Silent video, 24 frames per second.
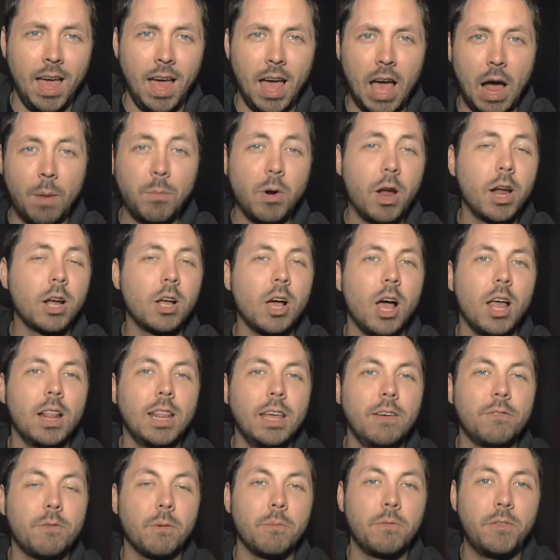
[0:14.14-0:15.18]
I'm Ryan
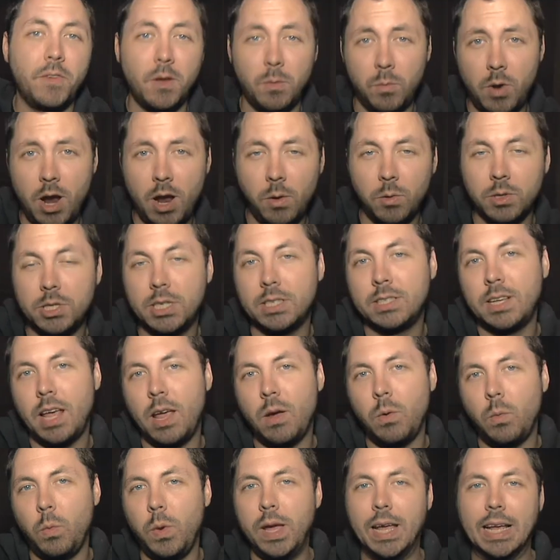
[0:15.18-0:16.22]
Connolly from Film Riot, which is
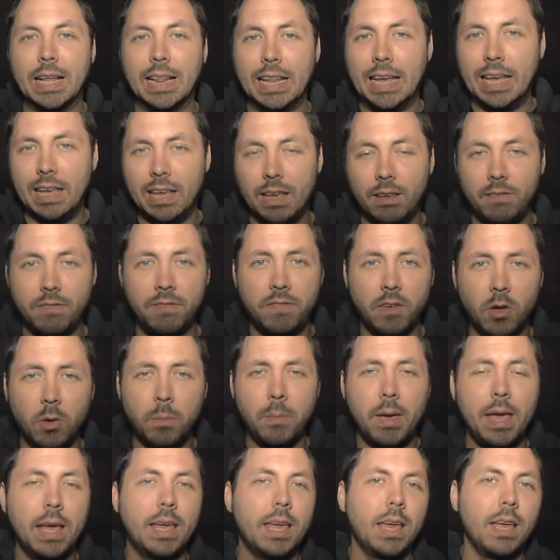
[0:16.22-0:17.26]
a weekly
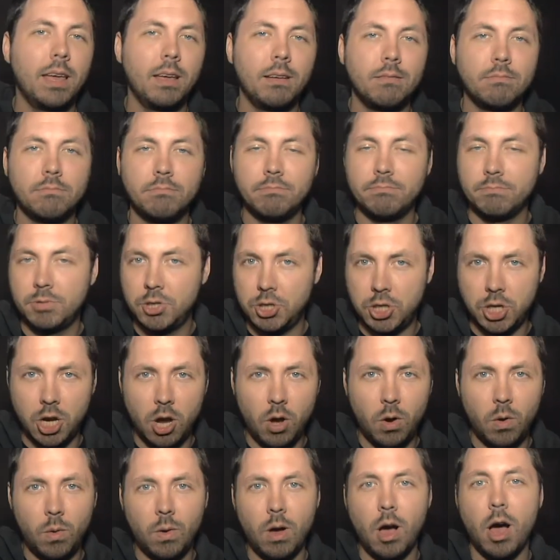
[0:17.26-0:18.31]
filmmaking
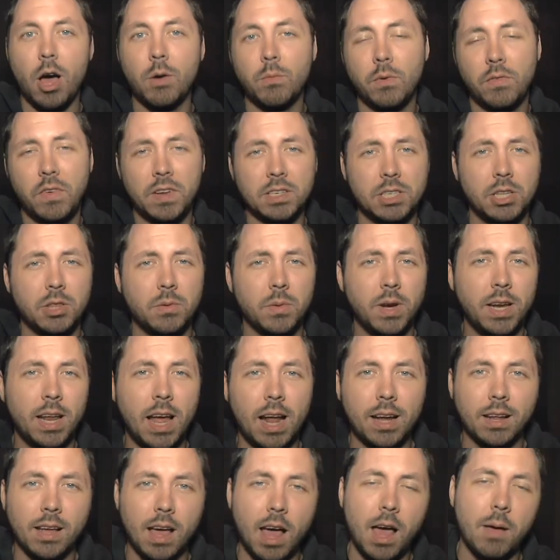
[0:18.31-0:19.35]
show on
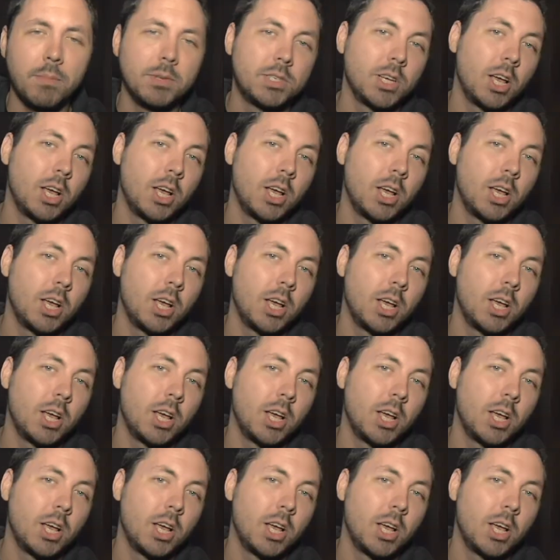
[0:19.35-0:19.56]
Revision3.com.